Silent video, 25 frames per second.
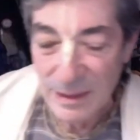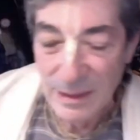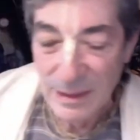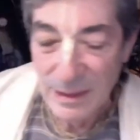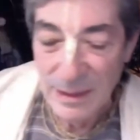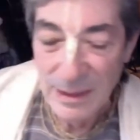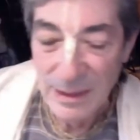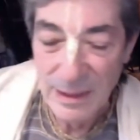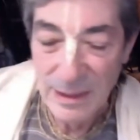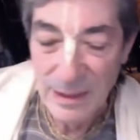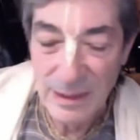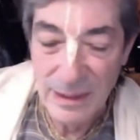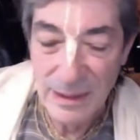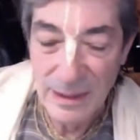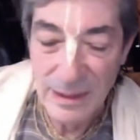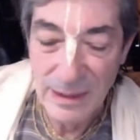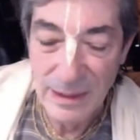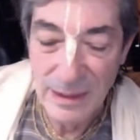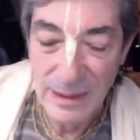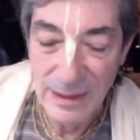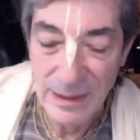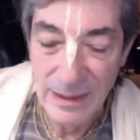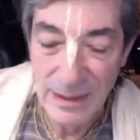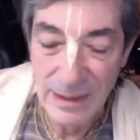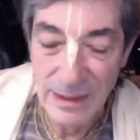
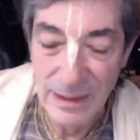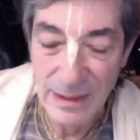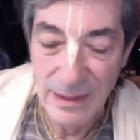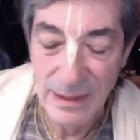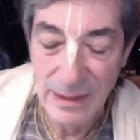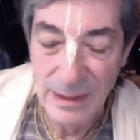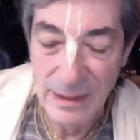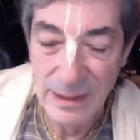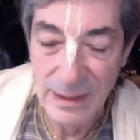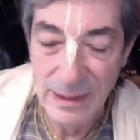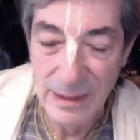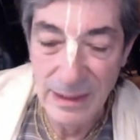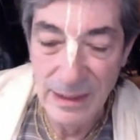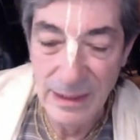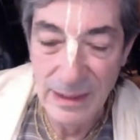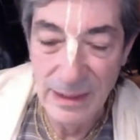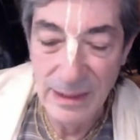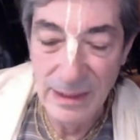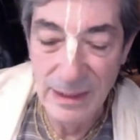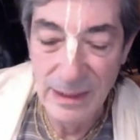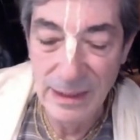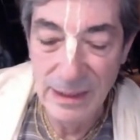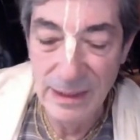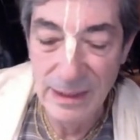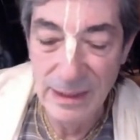
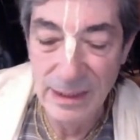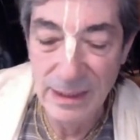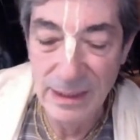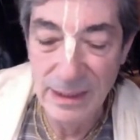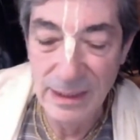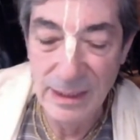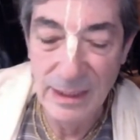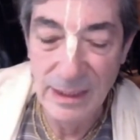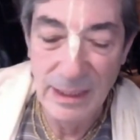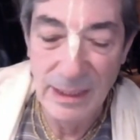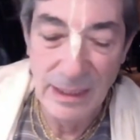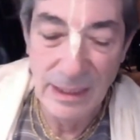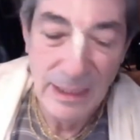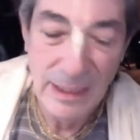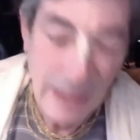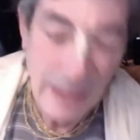Nothing is said.